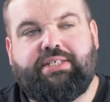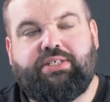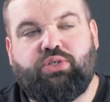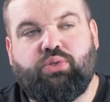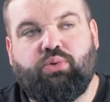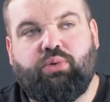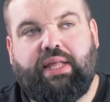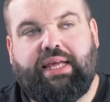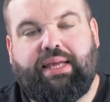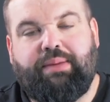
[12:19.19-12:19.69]

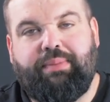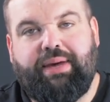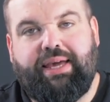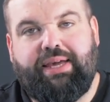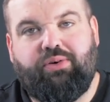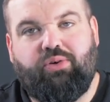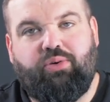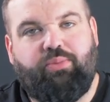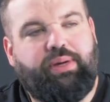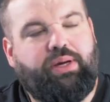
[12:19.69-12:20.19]
So like, am I
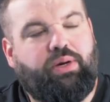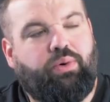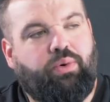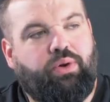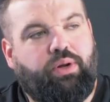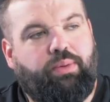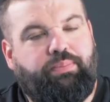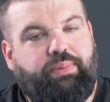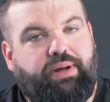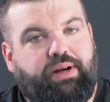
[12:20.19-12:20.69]
going to be
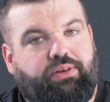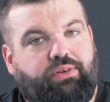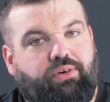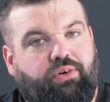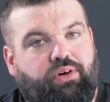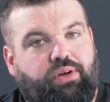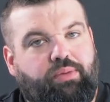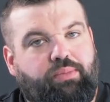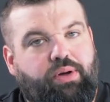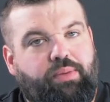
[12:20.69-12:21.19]
going up there
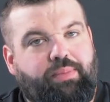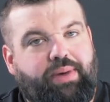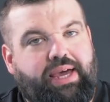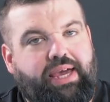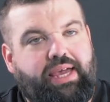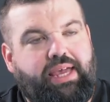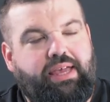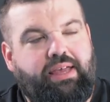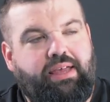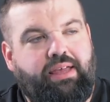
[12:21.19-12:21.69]
talking about
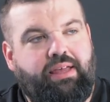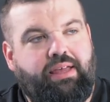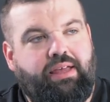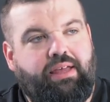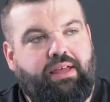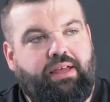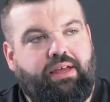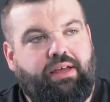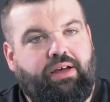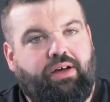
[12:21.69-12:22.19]
my
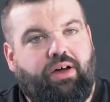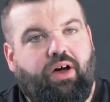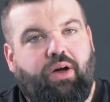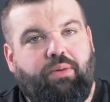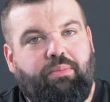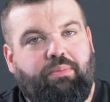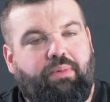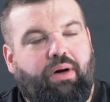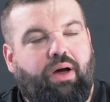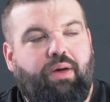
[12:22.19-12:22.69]

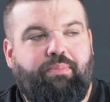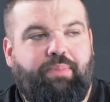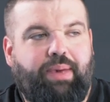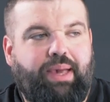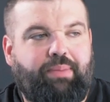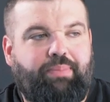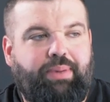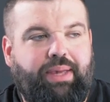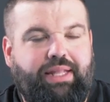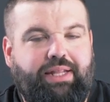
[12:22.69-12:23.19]
how how
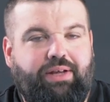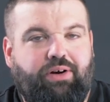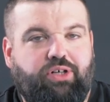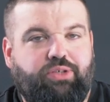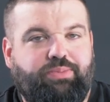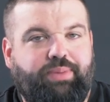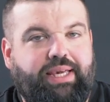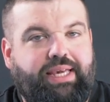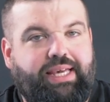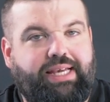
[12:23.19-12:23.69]
big a pain in the
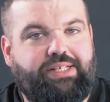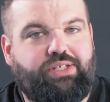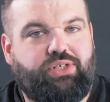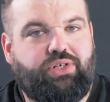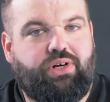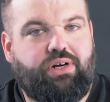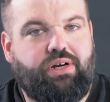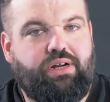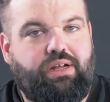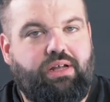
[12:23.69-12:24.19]
arse my kids
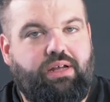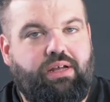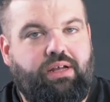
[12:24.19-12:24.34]
are